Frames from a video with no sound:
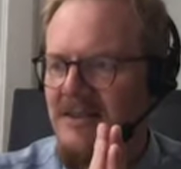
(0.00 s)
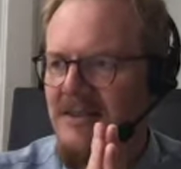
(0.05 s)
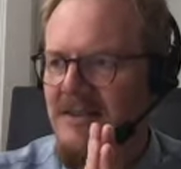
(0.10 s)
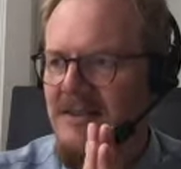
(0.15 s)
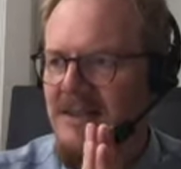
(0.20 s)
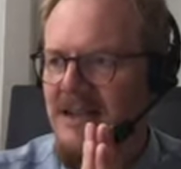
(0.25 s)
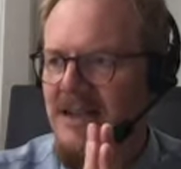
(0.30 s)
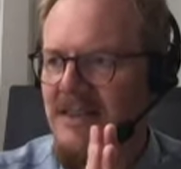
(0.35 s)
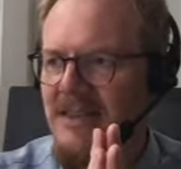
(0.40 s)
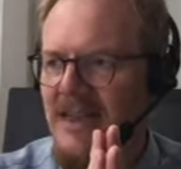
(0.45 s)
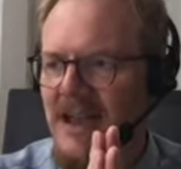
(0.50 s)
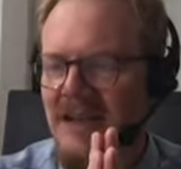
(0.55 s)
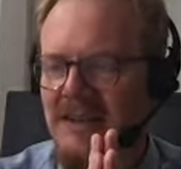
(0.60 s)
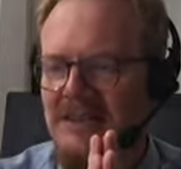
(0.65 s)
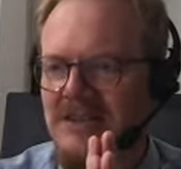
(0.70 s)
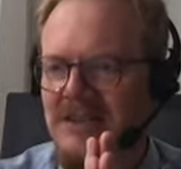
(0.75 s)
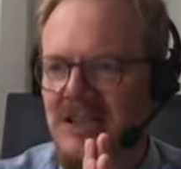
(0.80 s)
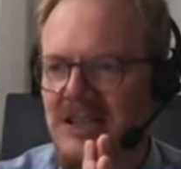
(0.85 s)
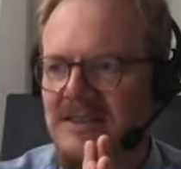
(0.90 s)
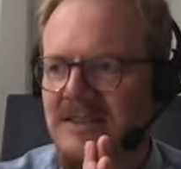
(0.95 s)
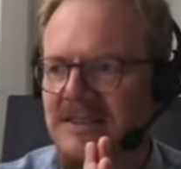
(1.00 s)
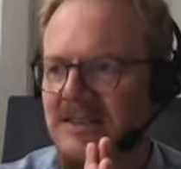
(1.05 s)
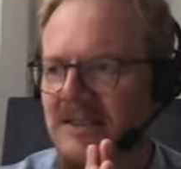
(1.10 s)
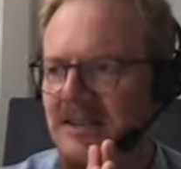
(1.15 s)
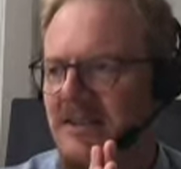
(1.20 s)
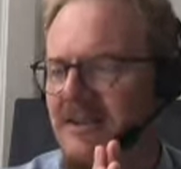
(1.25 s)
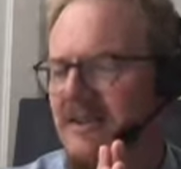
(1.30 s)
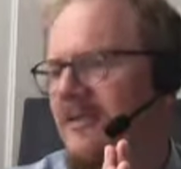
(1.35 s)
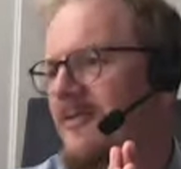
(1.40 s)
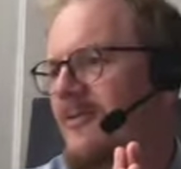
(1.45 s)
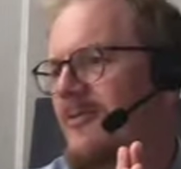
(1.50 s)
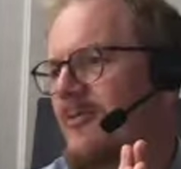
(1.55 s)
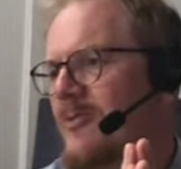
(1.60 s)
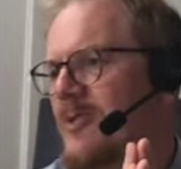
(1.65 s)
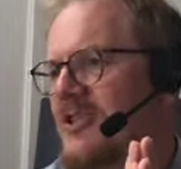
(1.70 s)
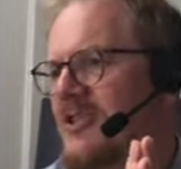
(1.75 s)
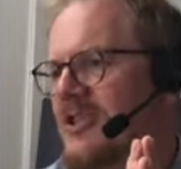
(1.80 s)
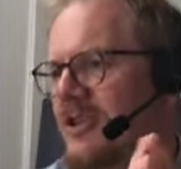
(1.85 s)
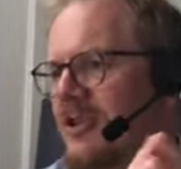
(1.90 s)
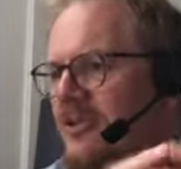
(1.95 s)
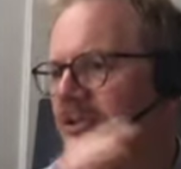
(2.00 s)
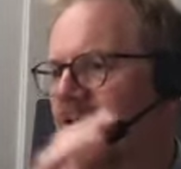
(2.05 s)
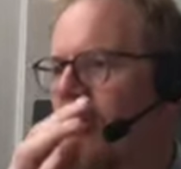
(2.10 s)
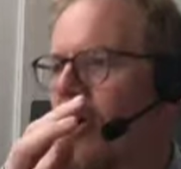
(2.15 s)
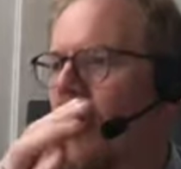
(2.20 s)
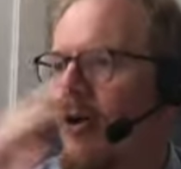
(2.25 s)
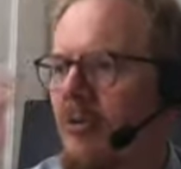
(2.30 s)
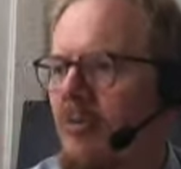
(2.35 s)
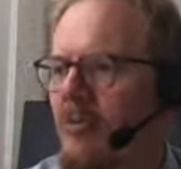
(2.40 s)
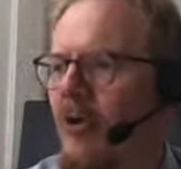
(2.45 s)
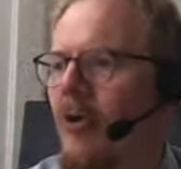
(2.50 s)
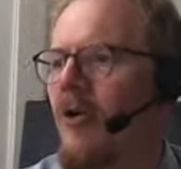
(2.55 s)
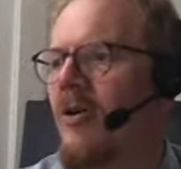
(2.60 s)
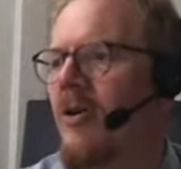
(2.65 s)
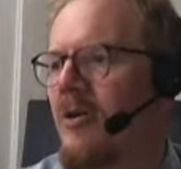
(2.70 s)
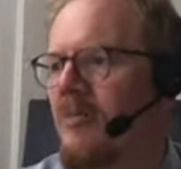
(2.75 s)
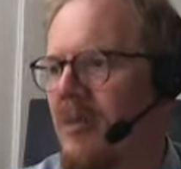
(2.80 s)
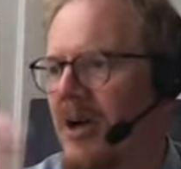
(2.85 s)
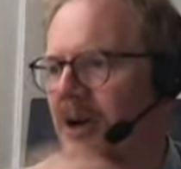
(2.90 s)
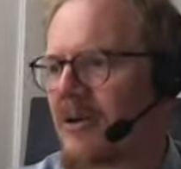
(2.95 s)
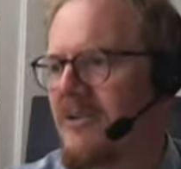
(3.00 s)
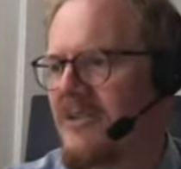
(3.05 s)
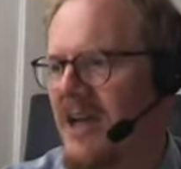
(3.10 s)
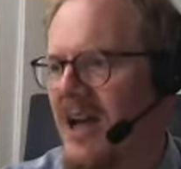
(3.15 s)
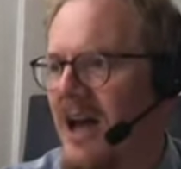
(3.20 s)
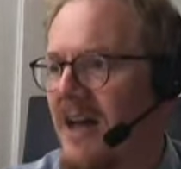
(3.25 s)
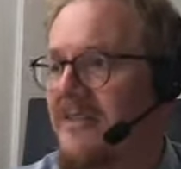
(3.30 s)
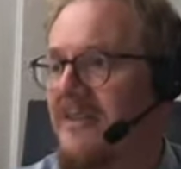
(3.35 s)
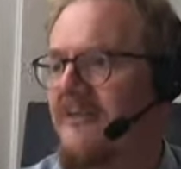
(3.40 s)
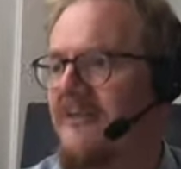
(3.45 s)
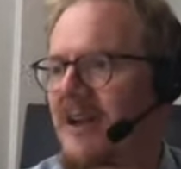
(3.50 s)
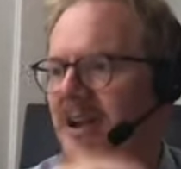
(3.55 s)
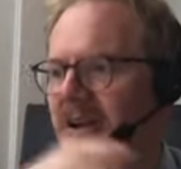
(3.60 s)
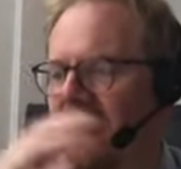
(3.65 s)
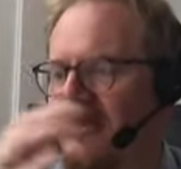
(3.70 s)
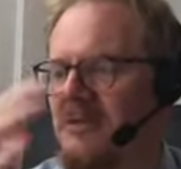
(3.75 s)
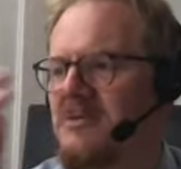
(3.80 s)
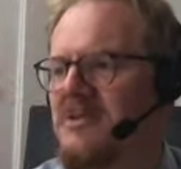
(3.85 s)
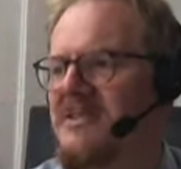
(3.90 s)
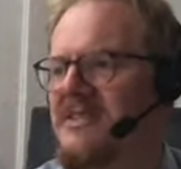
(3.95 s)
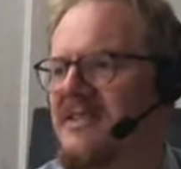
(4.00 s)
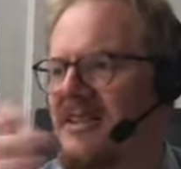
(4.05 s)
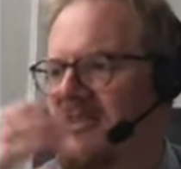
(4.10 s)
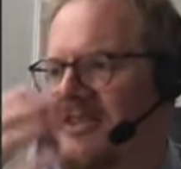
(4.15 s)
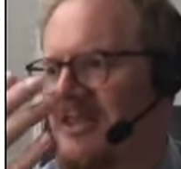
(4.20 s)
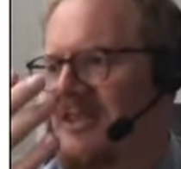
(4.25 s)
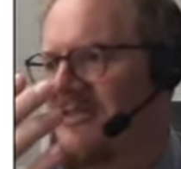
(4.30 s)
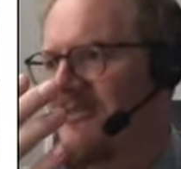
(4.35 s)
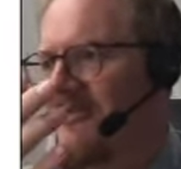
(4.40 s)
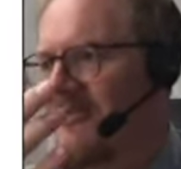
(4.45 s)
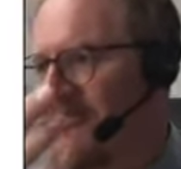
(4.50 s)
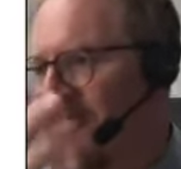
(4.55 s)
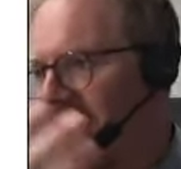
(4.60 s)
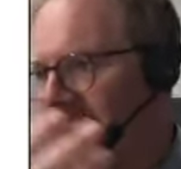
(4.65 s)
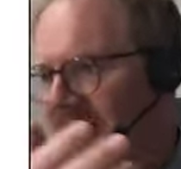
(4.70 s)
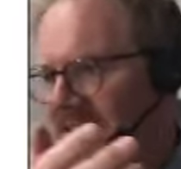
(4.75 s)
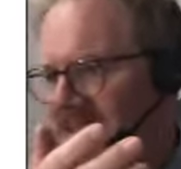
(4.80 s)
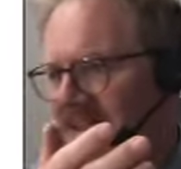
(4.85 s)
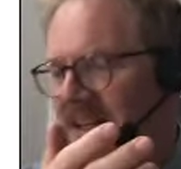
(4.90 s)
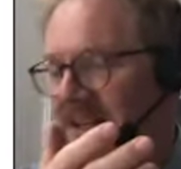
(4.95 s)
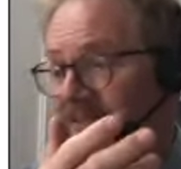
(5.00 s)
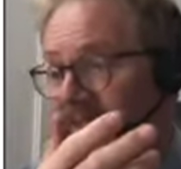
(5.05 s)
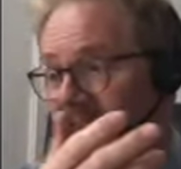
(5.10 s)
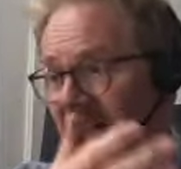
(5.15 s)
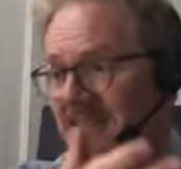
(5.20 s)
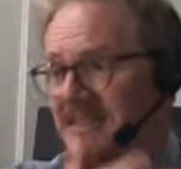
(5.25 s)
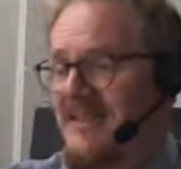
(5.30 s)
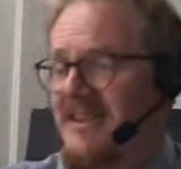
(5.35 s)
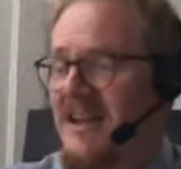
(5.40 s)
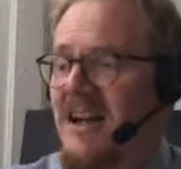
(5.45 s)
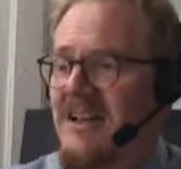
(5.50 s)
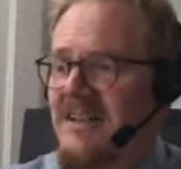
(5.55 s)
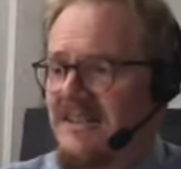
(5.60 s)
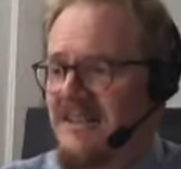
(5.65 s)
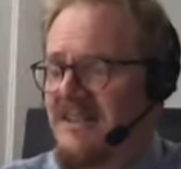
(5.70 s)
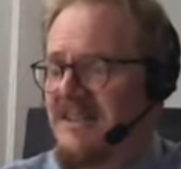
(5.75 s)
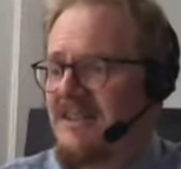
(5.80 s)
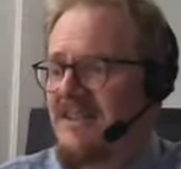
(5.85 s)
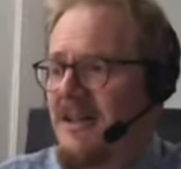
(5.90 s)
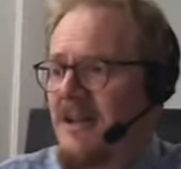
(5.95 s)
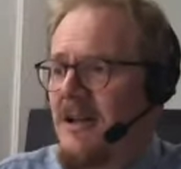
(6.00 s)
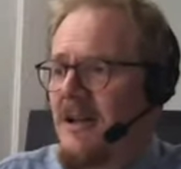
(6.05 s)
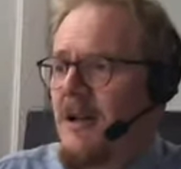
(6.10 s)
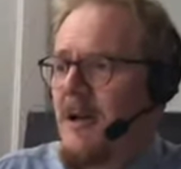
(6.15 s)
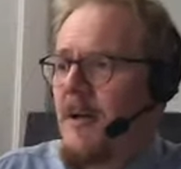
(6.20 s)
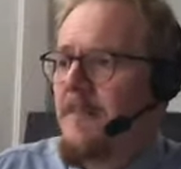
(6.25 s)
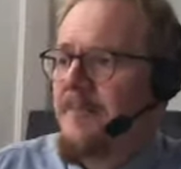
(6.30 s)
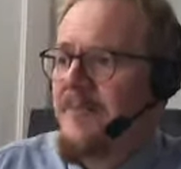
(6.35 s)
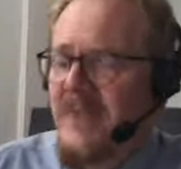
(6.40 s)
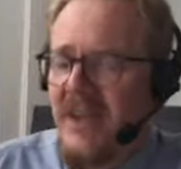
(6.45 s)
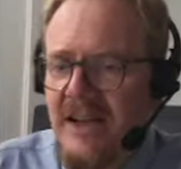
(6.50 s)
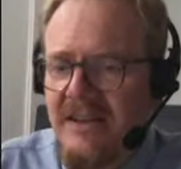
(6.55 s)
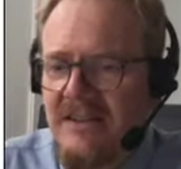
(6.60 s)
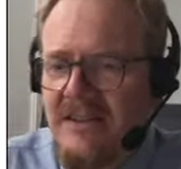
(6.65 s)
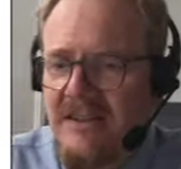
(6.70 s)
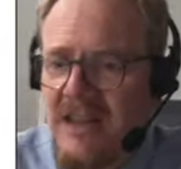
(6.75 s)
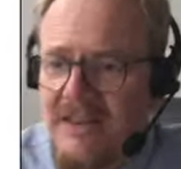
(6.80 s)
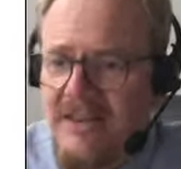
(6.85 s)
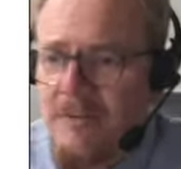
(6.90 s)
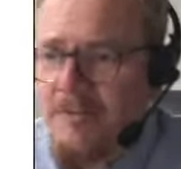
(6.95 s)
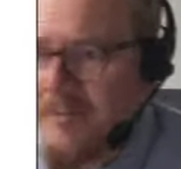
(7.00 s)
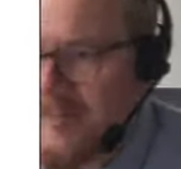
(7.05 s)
that just we should talk more about other variables such as effect sizes. And another